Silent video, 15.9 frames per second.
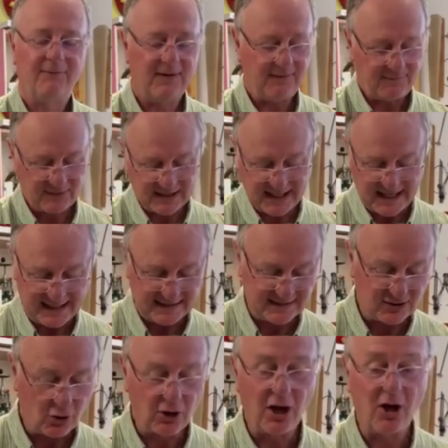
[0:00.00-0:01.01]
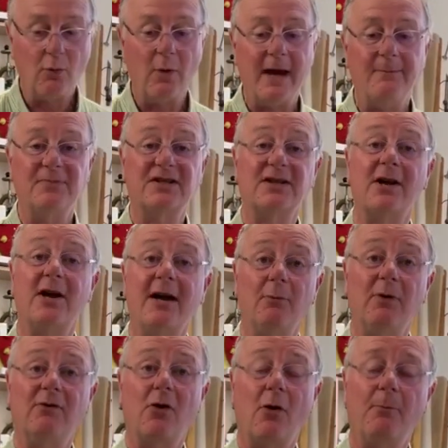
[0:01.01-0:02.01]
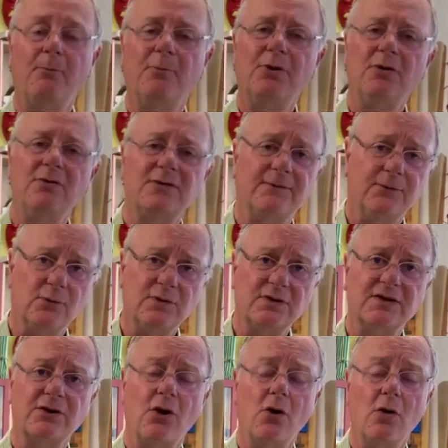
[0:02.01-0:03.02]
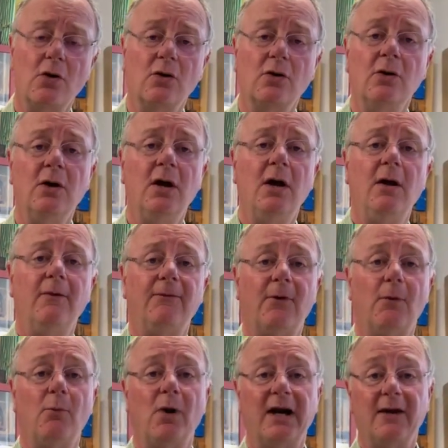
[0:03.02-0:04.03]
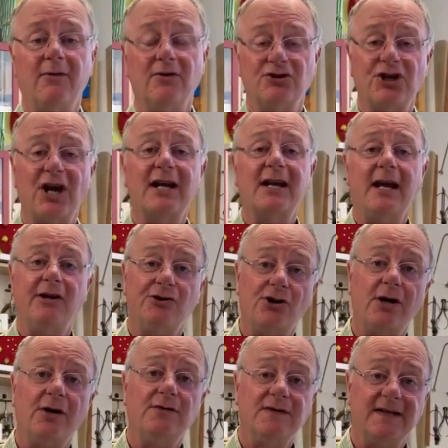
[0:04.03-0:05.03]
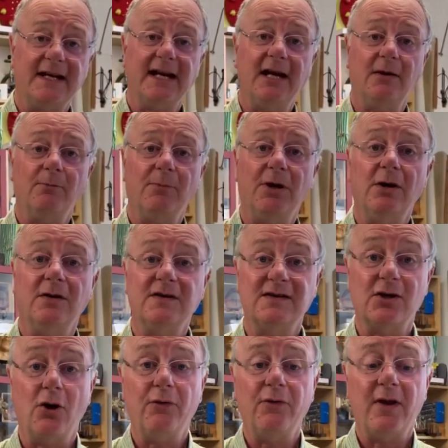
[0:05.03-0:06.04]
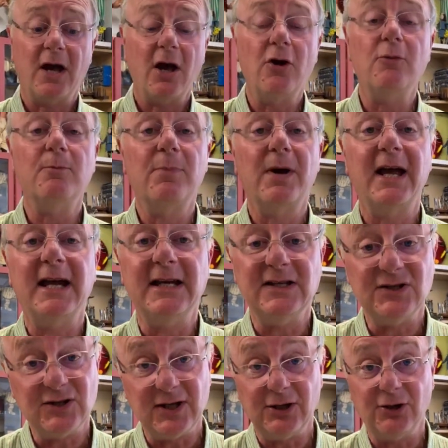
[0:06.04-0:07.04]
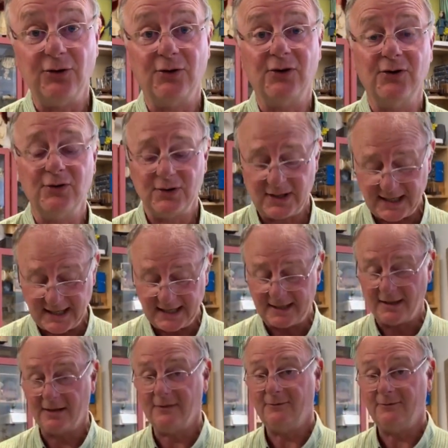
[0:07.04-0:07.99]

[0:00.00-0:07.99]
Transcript: Fit for Kings. And on our website, we've got a beautiful song from one of the Jaquet-Droz singing birds on the home page that you can hear.